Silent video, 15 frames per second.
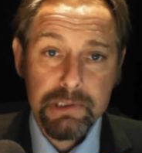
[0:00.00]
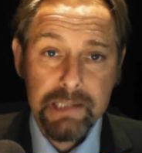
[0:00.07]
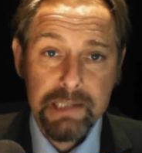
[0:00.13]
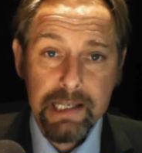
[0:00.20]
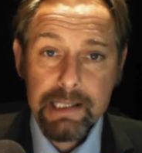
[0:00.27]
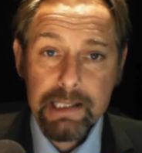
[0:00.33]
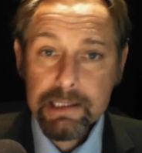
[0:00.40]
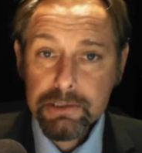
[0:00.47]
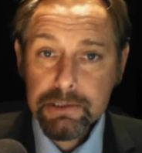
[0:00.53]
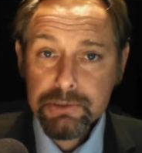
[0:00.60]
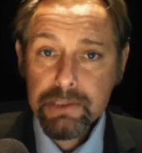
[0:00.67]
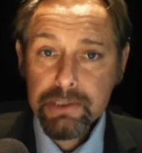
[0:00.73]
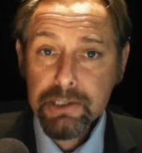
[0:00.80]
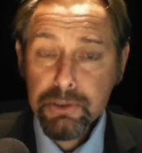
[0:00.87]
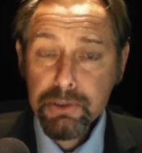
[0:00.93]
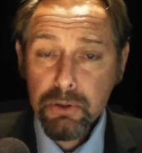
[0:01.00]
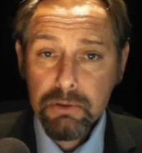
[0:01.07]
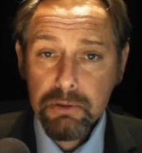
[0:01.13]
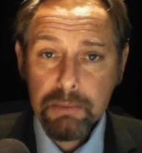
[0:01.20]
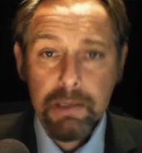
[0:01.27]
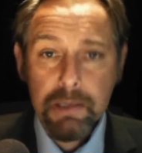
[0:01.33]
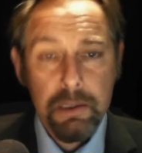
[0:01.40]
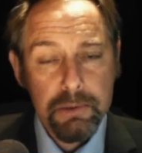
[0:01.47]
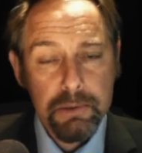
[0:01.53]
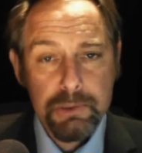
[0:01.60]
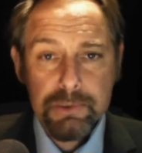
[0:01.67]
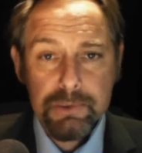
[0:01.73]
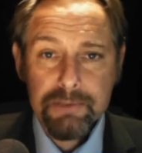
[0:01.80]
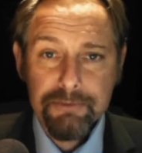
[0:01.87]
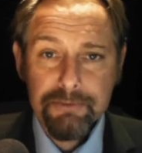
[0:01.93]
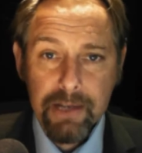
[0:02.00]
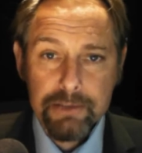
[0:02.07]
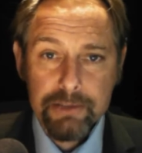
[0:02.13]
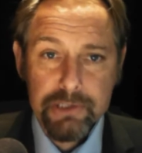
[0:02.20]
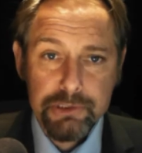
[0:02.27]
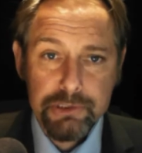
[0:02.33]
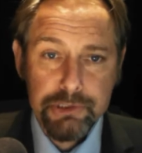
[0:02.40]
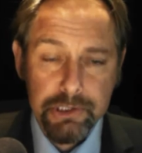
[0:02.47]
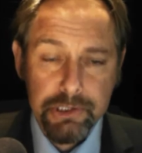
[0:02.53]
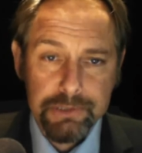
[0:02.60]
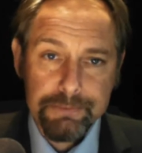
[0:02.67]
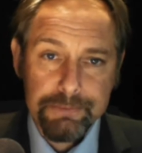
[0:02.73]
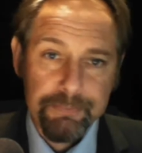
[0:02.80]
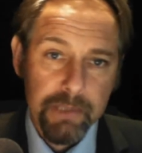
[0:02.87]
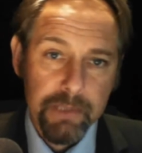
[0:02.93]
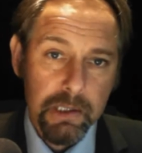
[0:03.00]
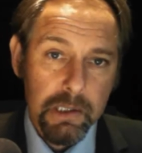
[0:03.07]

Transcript: steel industry in Europe, which was unveiled in June.